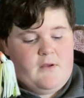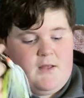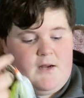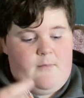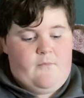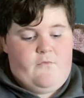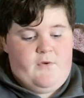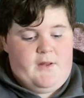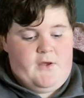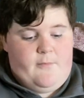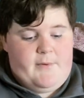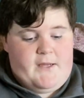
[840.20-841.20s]
And I'm really
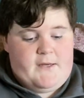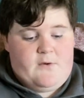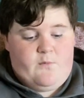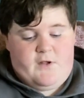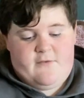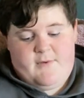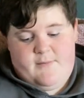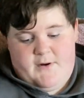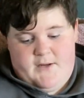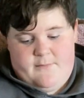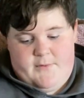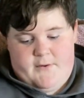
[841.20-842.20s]
hoping I didn't waste my
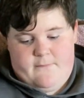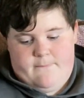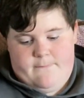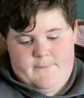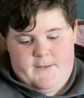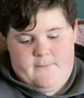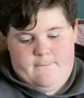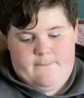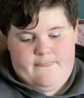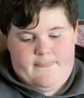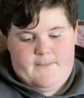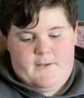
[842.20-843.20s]
money, but yeah.
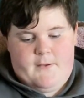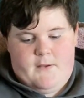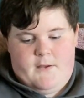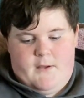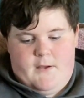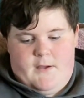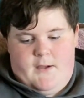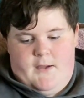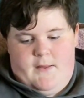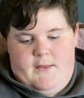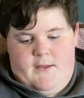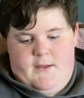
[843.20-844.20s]

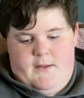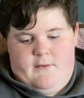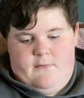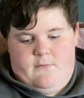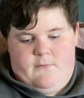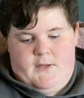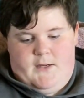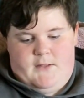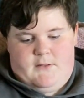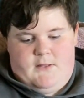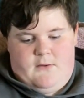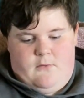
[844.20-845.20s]
And then we
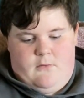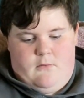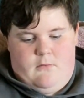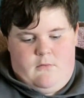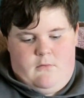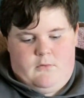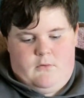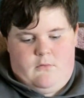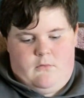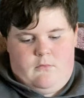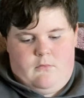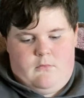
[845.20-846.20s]
got the old,
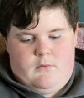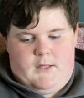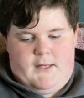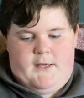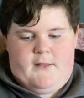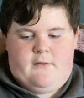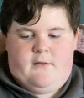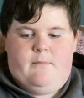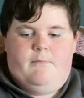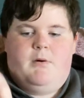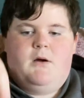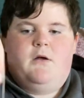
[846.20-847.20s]
old classic
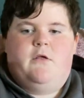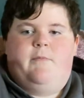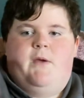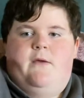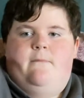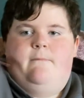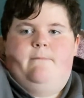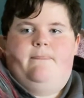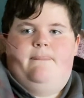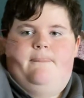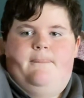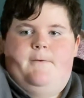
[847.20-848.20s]
buzz bait.
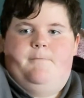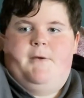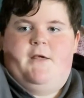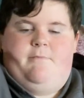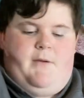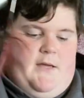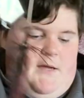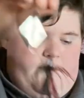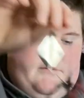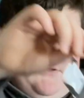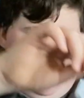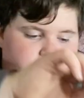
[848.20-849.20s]
Best bait
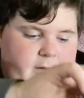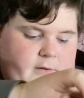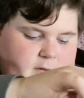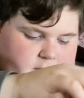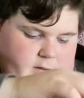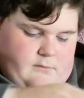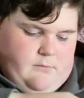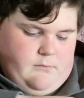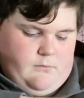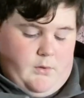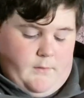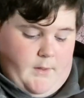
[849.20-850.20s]
out there, apparently.
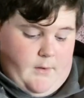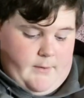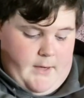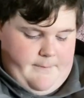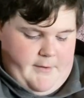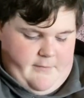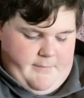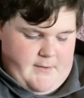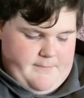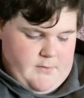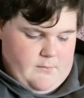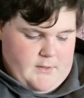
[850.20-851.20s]
Well, no, not best bait,
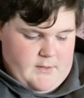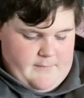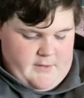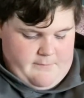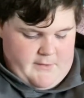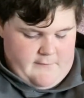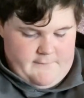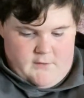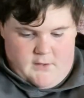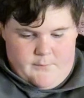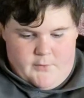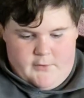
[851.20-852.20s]
but one of the best baits for
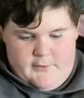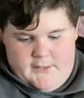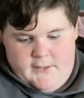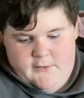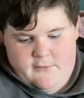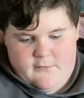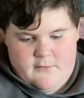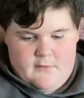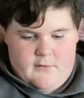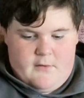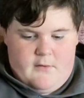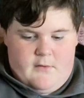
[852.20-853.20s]
top water, I guess.
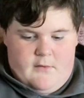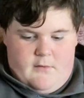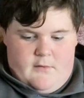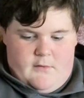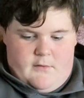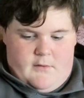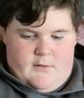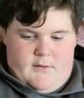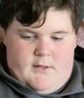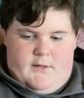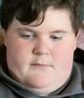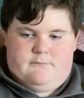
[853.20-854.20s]
And
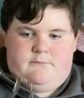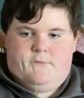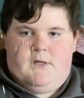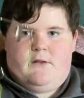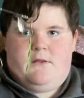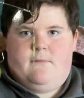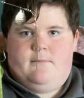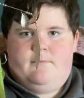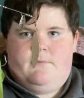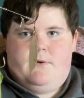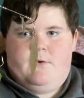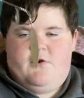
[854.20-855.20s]
then got some
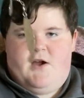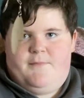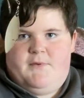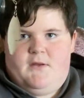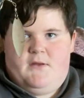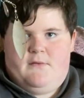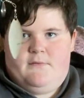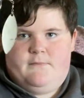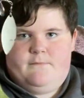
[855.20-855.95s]
crappy